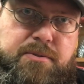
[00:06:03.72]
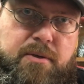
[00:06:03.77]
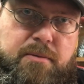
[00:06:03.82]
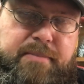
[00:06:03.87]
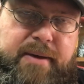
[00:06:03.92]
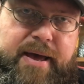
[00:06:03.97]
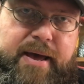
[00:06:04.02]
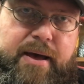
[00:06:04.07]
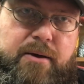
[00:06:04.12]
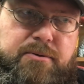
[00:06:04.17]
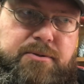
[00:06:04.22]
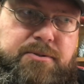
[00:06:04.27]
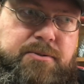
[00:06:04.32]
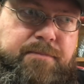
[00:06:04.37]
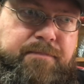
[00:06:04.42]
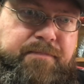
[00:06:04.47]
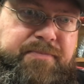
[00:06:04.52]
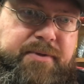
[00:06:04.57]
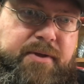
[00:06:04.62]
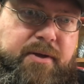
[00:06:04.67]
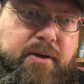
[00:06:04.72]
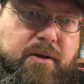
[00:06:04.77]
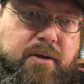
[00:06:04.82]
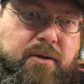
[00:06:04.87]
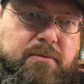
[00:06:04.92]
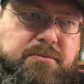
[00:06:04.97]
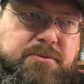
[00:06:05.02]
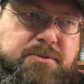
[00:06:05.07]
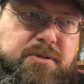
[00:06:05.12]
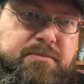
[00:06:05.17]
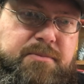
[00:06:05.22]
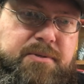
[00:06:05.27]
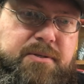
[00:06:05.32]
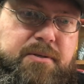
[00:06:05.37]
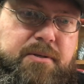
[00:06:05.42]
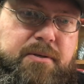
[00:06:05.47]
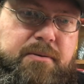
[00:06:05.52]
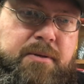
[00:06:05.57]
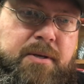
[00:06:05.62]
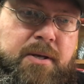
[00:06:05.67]
about some of
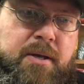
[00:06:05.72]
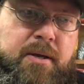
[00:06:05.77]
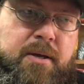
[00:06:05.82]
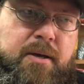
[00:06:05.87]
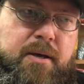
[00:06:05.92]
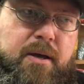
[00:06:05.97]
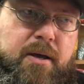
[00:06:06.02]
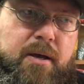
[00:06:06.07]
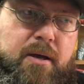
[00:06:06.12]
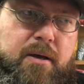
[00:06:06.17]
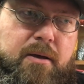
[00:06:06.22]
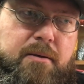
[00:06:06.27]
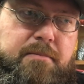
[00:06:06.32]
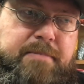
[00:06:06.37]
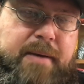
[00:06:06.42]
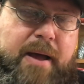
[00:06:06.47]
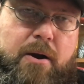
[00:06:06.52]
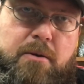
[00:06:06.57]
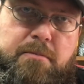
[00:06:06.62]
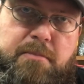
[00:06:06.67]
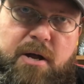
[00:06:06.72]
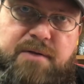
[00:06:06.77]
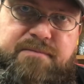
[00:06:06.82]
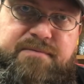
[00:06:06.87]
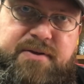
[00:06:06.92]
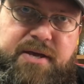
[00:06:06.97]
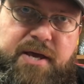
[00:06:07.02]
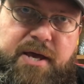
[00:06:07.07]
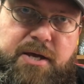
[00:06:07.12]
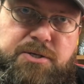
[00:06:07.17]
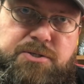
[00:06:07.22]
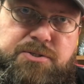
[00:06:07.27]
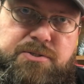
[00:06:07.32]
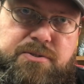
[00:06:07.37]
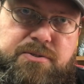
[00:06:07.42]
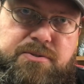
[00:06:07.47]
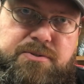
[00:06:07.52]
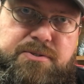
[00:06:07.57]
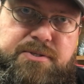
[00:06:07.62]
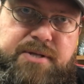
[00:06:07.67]
the power
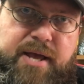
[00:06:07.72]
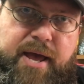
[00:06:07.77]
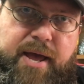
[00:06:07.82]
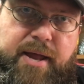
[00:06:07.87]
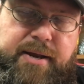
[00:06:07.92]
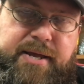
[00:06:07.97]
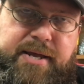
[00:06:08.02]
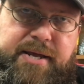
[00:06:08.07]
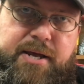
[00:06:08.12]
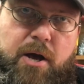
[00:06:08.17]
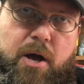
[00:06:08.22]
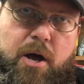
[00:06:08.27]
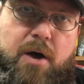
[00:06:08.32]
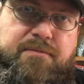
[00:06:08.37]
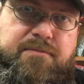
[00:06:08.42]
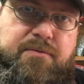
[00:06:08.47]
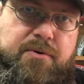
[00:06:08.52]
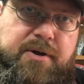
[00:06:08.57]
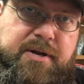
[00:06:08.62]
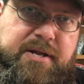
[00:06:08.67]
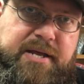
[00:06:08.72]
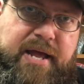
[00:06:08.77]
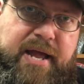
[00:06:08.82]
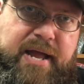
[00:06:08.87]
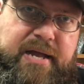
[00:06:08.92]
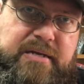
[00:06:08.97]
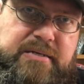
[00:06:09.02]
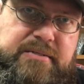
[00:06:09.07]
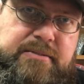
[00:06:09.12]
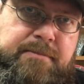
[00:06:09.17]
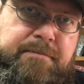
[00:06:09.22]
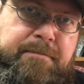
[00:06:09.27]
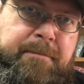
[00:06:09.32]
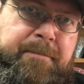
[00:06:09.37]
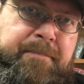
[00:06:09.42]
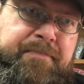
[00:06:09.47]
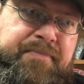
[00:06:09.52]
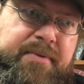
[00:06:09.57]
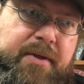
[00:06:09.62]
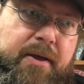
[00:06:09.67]
modifications that he offered, and he has
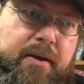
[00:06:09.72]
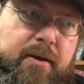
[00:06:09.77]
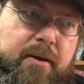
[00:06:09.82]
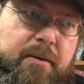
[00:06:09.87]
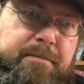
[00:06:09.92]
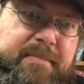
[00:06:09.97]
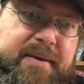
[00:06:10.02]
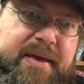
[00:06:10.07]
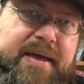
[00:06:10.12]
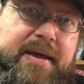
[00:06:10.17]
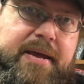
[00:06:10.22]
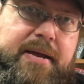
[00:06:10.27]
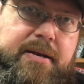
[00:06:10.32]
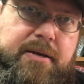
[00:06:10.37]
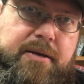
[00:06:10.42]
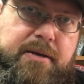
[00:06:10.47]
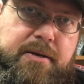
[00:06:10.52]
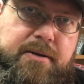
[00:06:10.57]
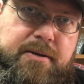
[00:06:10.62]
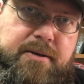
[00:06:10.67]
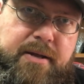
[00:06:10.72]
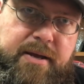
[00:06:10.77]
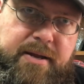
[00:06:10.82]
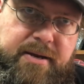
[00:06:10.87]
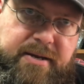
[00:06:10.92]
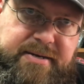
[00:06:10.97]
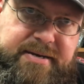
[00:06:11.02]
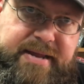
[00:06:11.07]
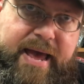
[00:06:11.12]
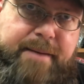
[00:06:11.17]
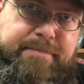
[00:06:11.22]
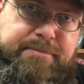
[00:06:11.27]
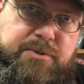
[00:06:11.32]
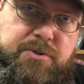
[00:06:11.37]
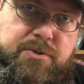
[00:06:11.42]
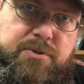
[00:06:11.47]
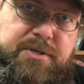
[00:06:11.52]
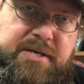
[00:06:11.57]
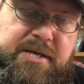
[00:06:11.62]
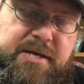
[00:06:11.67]
made an
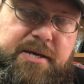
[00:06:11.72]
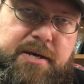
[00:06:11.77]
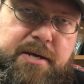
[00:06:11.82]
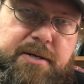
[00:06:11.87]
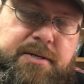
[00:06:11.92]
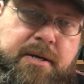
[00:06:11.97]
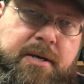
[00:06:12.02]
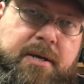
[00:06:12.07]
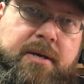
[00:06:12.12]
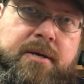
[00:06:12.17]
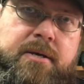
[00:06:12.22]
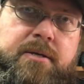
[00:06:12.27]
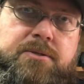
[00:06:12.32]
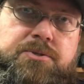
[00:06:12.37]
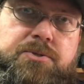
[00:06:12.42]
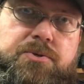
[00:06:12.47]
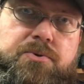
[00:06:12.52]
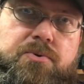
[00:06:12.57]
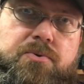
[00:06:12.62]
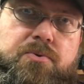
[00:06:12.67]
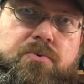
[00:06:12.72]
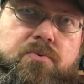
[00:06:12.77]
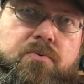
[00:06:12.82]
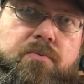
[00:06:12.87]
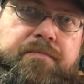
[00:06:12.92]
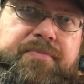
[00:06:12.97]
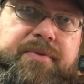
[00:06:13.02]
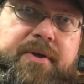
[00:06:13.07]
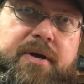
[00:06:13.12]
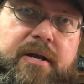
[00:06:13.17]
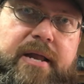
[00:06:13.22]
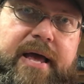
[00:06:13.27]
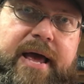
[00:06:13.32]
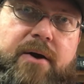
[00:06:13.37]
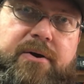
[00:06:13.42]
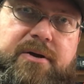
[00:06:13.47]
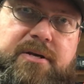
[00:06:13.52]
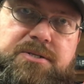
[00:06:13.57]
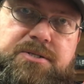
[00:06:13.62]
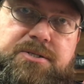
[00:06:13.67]
adapter kit to
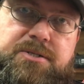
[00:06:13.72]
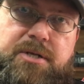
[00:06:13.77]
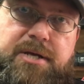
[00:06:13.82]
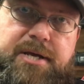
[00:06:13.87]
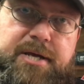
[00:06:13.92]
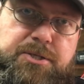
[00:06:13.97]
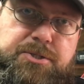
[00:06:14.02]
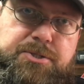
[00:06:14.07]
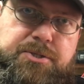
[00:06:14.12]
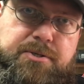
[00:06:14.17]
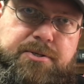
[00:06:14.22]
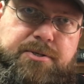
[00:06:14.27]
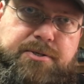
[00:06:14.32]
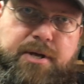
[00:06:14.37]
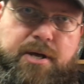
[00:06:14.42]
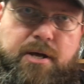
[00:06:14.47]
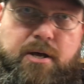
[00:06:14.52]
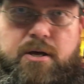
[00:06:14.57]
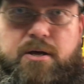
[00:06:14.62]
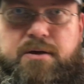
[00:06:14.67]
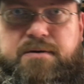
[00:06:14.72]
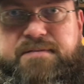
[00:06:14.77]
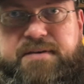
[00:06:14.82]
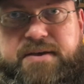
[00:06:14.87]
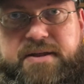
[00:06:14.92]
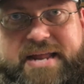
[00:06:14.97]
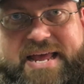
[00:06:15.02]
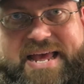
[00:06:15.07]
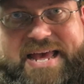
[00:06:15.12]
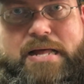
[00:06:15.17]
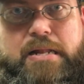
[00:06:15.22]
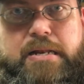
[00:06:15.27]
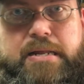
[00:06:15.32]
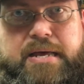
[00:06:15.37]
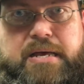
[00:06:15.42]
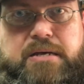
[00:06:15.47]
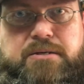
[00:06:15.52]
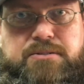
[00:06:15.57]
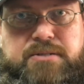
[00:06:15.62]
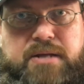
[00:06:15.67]
allow installation of an
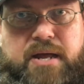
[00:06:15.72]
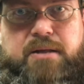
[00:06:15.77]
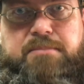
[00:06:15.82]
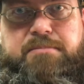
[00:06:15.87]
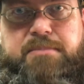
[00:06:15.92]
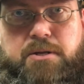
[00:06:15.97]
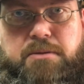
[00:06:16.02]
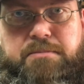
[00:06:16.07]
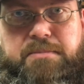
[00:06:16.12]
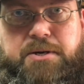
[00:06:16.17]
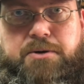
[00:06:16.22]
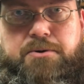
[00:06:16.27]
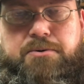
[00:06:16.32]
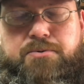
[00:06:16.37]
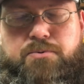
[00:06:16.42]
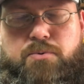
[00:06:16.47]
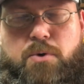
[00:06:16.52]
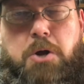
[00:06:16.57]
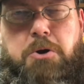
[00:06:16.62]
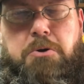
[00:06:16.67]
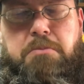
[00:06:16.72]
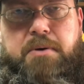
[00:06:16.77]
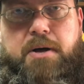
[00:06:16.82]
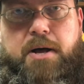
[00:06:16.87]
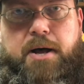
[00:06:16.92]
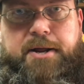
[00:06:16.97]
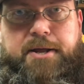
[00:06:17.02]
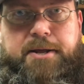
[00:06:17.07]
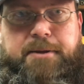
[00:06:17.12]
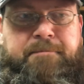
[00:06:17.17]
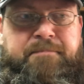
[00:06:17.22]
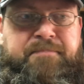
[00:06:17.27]
LS 90mm throttle body,